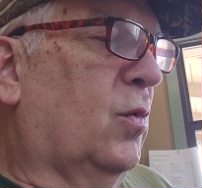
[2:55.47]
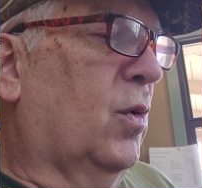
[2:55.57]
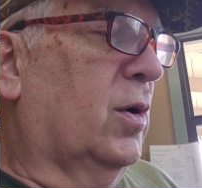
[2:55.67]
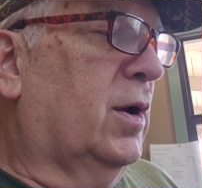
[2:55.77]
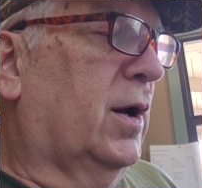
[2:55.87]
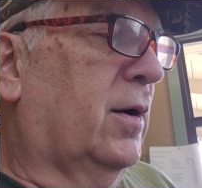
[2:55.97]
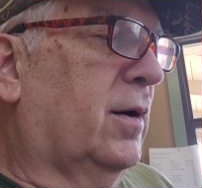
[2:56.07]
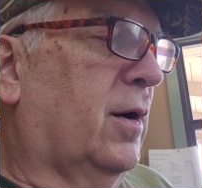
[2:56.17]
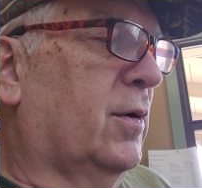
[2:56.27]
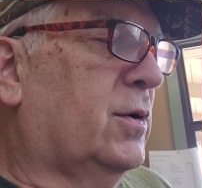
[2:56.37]
Want to hear
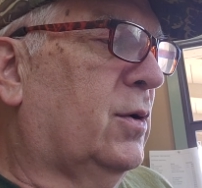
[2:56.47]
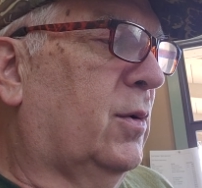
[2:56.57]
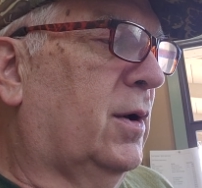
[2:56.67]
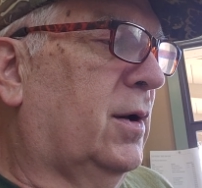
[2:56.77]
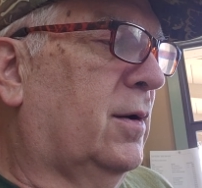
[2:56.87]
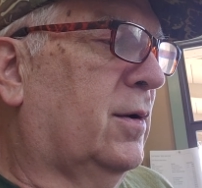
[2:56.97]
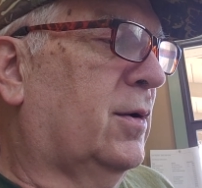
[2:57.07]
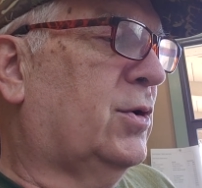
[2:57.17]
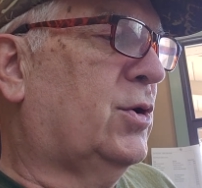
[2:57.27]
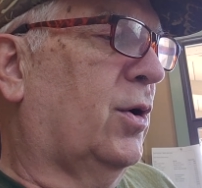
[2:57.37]
a ghost story?
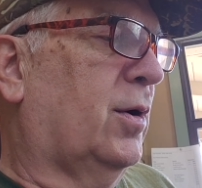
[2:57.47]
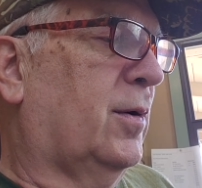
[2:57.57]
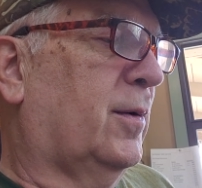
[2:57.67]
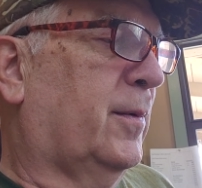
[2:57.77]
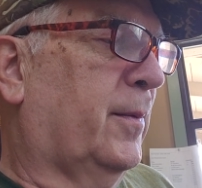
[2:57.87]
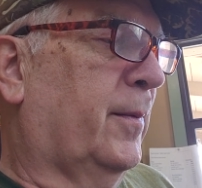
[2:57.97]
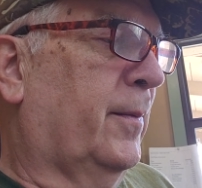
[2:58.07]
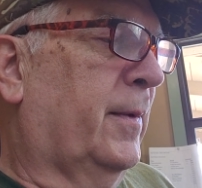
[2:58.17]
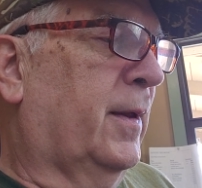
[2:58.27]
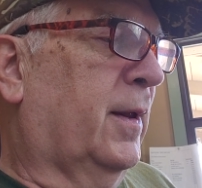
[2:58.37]
Sure.
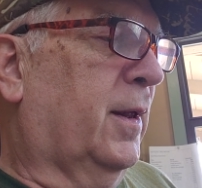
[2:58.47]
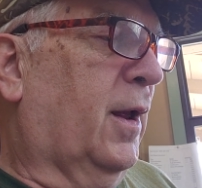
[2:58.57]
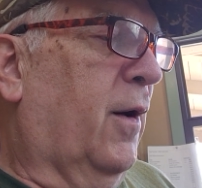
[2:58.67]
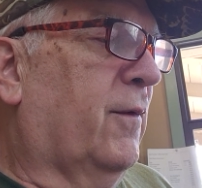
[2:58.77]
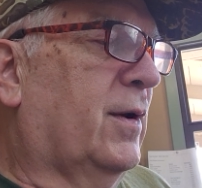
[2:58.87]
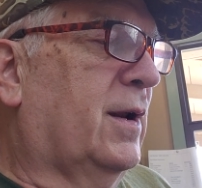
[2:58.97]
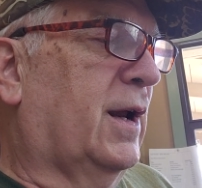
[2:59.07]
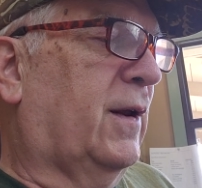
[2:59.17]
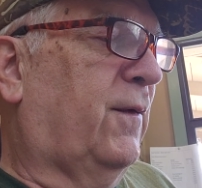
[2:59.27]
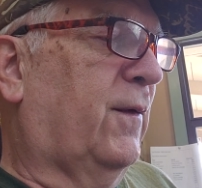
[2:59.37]
Over the
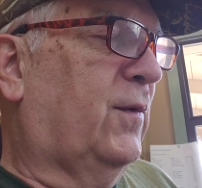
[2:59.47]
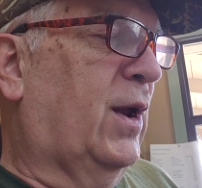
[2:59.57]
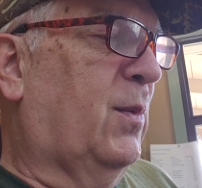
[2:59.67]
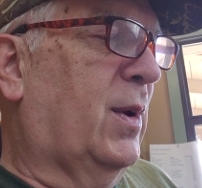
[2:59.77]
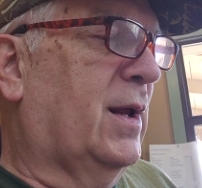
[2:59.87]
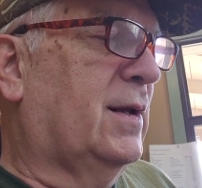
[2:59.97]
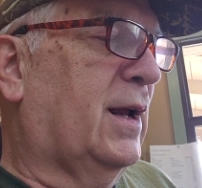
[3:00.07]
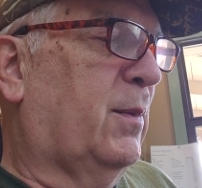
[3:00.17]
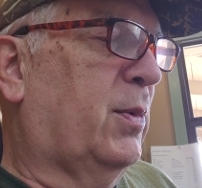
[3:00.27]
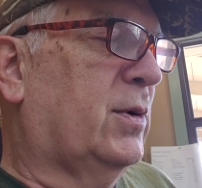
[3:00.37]
next 15 minutes,
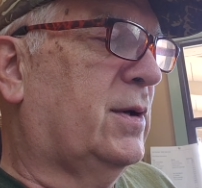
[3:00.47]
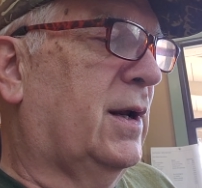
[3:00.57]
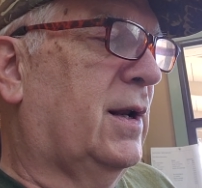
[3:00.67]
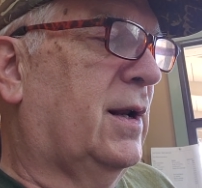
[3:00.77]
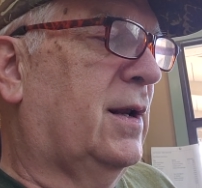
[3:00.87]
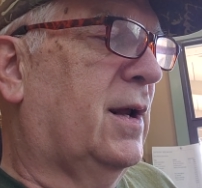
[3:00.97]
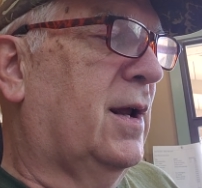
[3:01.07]
I proceeded